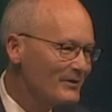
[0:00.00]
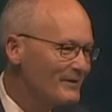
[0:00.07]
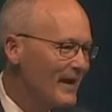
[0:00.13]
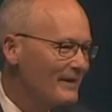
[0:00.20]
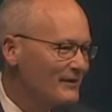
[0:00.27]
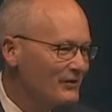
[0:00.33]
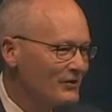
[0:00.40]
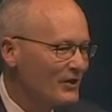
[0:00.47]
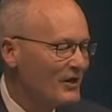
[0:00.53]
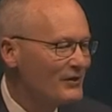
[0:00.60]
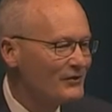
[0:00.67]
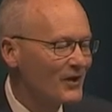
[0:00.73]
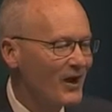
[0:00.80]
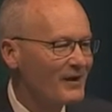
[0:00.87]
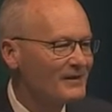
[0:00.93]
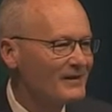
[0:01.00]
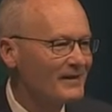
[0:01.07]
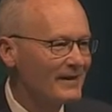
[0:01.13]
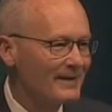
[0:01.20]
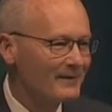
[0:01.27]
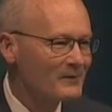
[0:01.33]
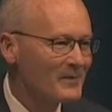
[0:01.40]
that's Gene Johnson
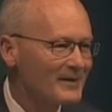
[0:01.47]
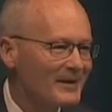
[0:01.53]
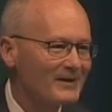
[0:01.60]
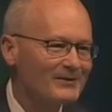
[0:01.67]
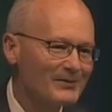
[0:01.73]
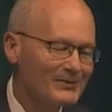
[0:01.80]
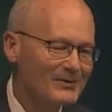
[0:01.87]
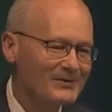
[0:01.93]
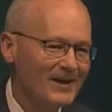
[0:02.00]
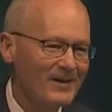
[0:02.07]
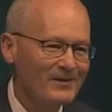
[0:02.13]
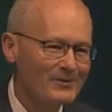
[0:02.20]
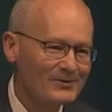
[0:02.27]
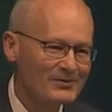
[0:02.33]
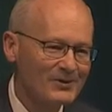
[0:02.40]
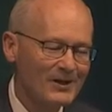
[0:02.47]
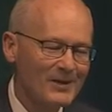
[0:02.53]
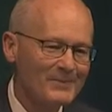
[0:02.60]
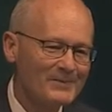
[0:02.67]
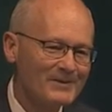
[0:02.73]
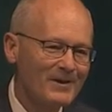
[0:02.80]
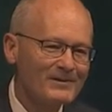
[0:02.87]
and everybody else who, st who stood
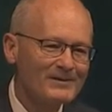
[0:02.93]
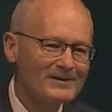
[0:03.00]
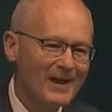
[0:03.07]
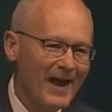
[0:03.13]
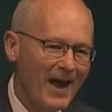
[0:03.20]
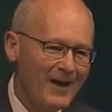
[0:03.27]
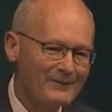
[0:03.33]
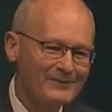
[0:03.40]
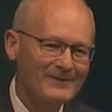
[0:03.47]
up is on staff.